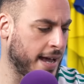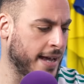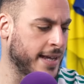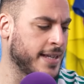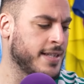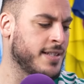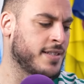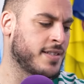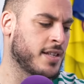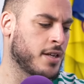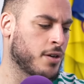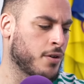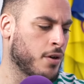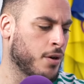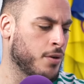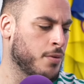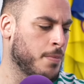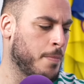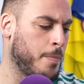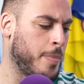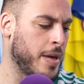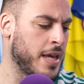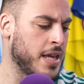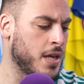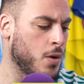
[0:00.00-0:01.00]
A, zero.
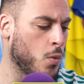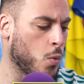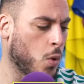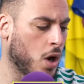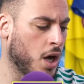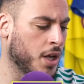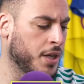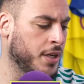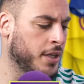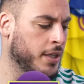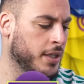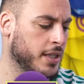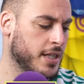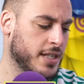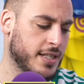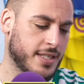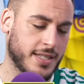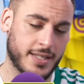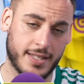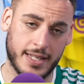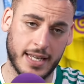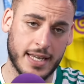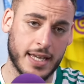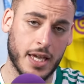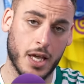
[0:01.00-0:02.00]
B, one.
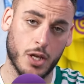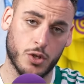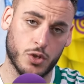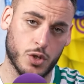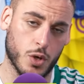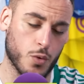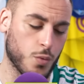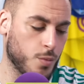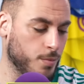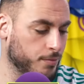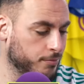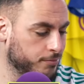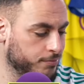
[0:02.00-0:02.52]
C, two.